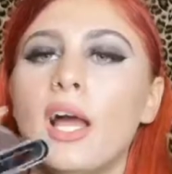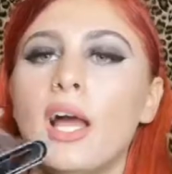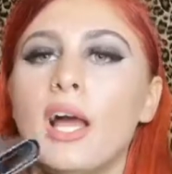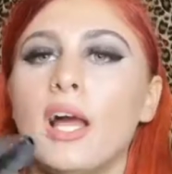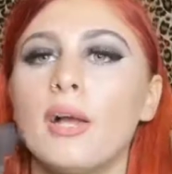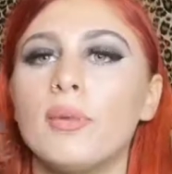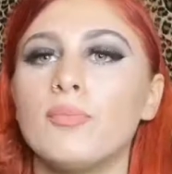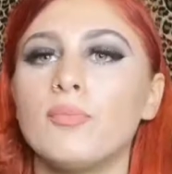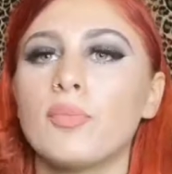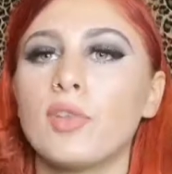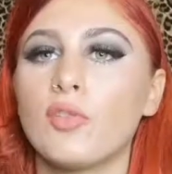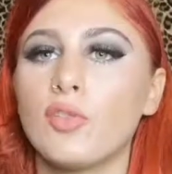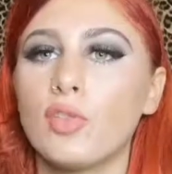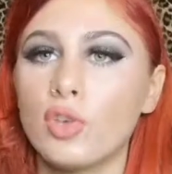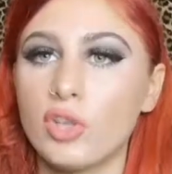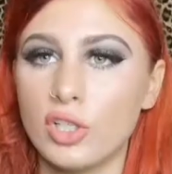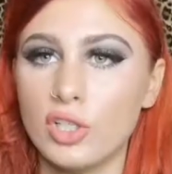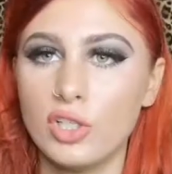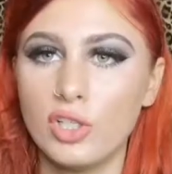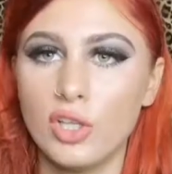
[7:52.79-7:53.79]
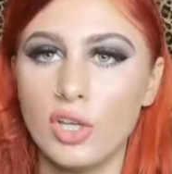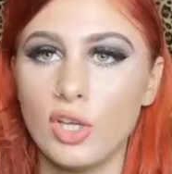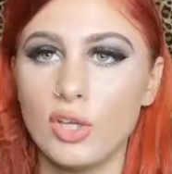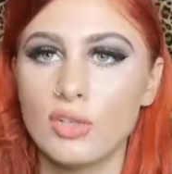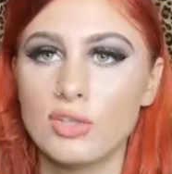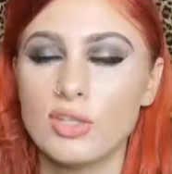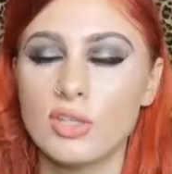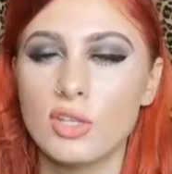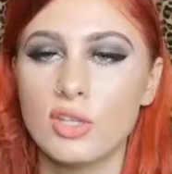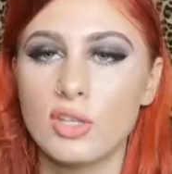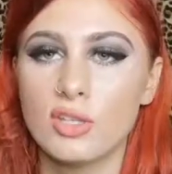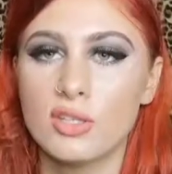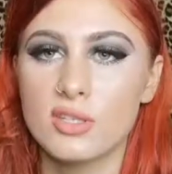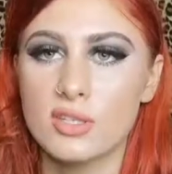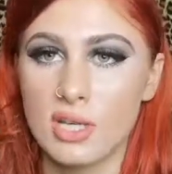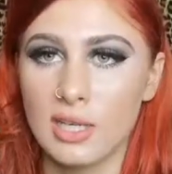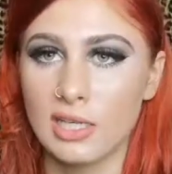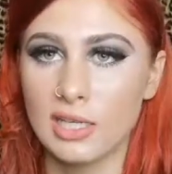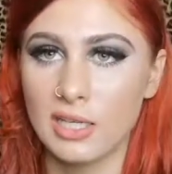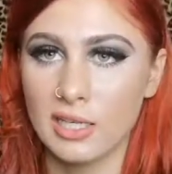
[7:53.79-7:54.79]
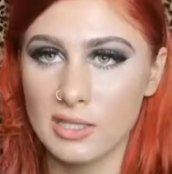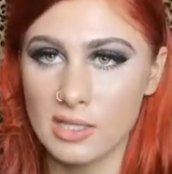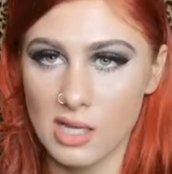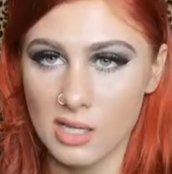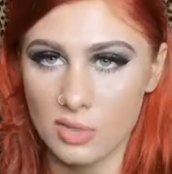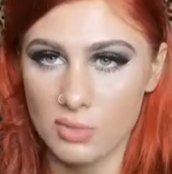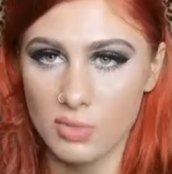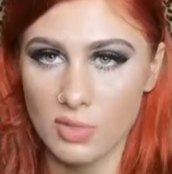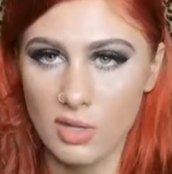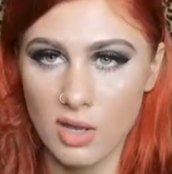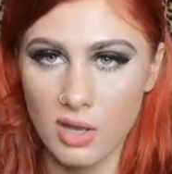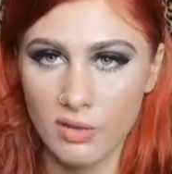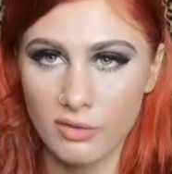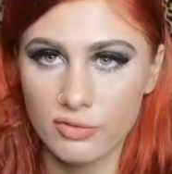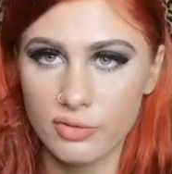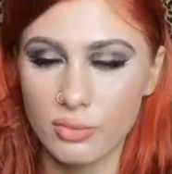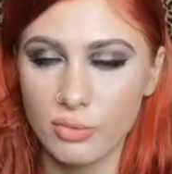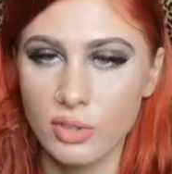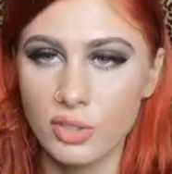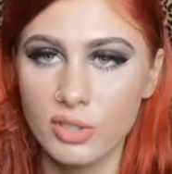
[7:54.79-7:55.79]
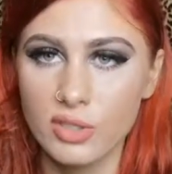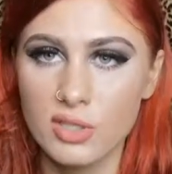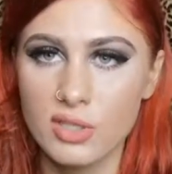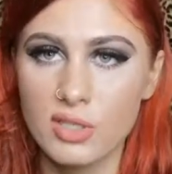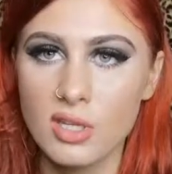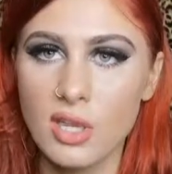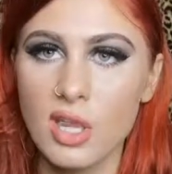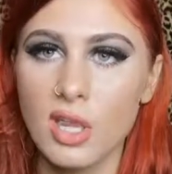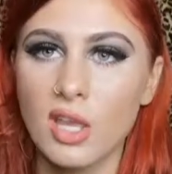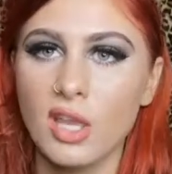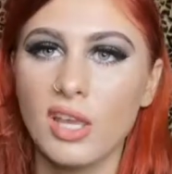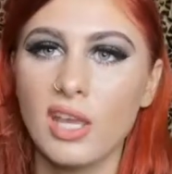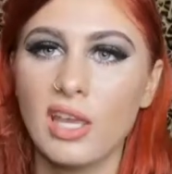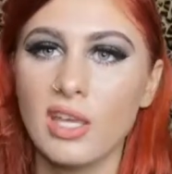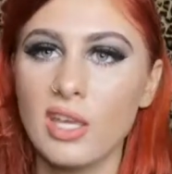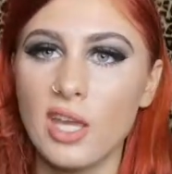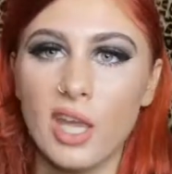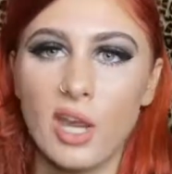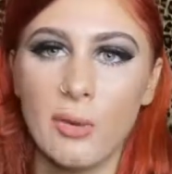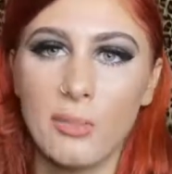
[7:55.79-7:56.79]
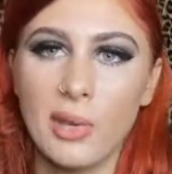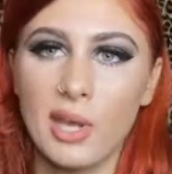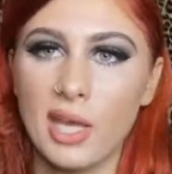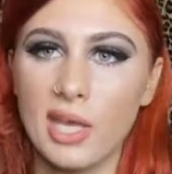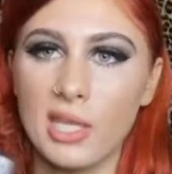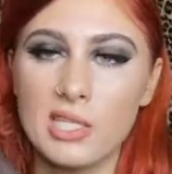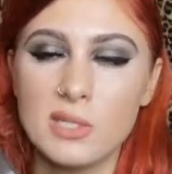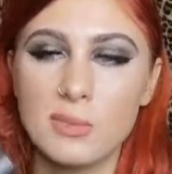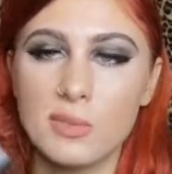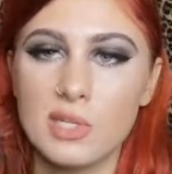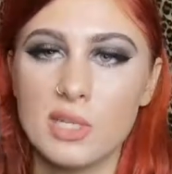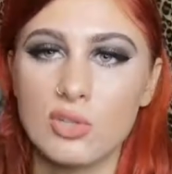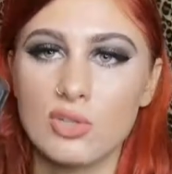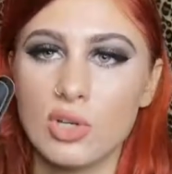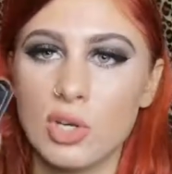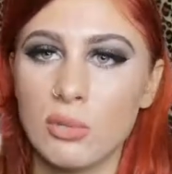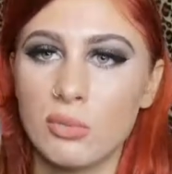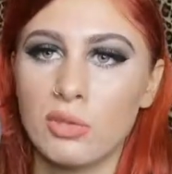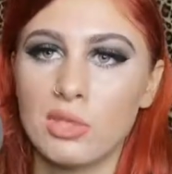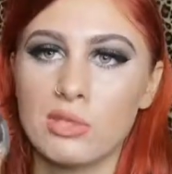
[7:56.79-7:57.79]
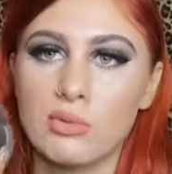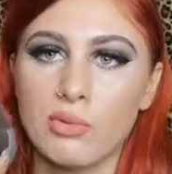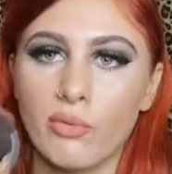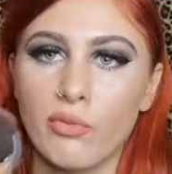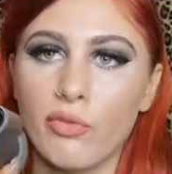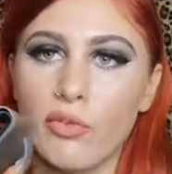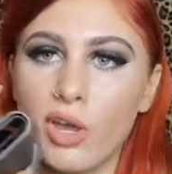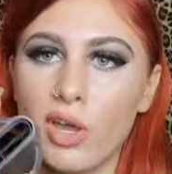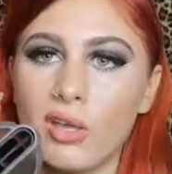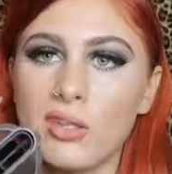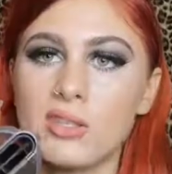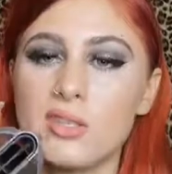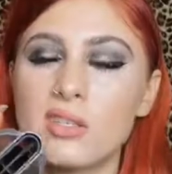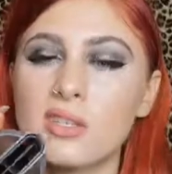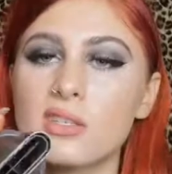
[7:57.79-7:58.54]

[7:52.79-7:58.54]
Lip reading: If you're going to use the styling attachment afterwards, get your hair about 80% dry with this one first.